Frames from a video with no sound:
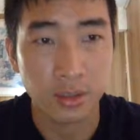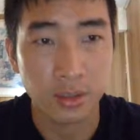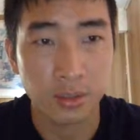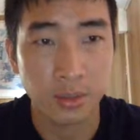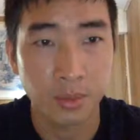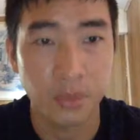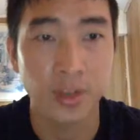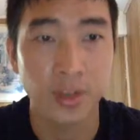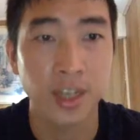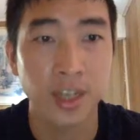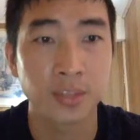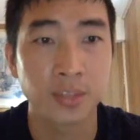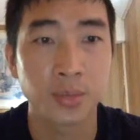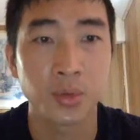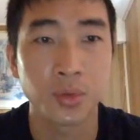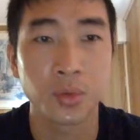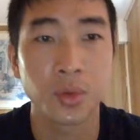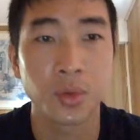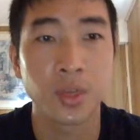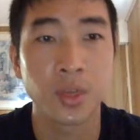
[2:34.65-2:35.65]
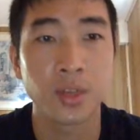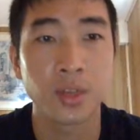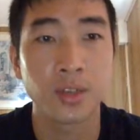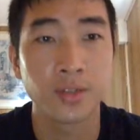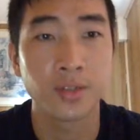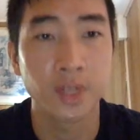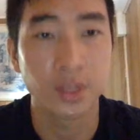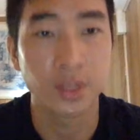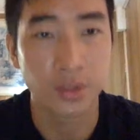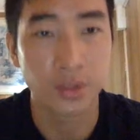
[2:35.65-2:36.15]
provides program
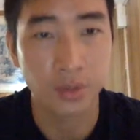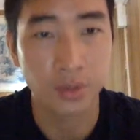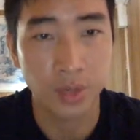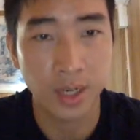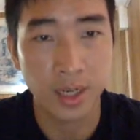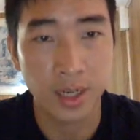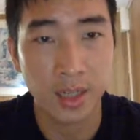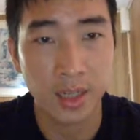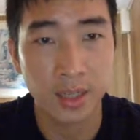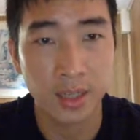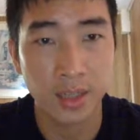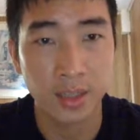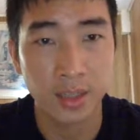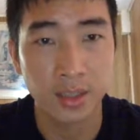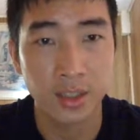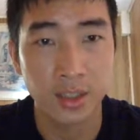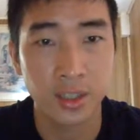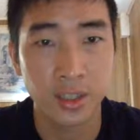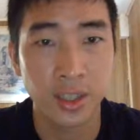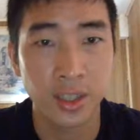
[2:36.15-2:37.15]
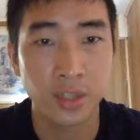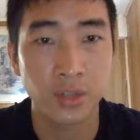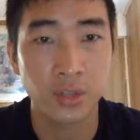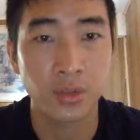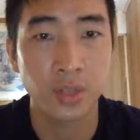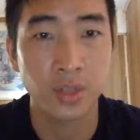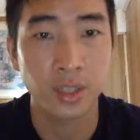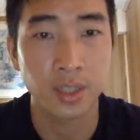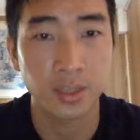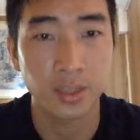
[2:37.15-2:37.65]
of Australia
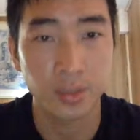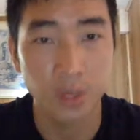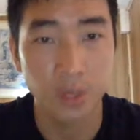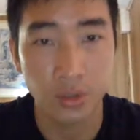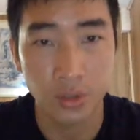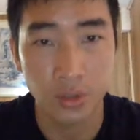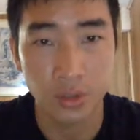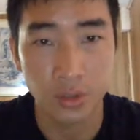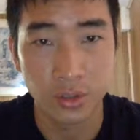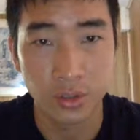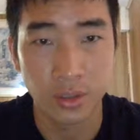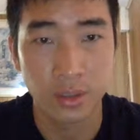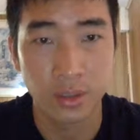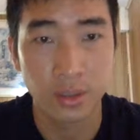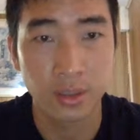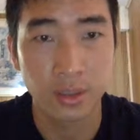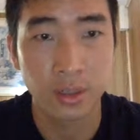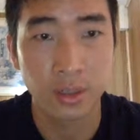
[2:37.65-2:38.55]
international exhibitions,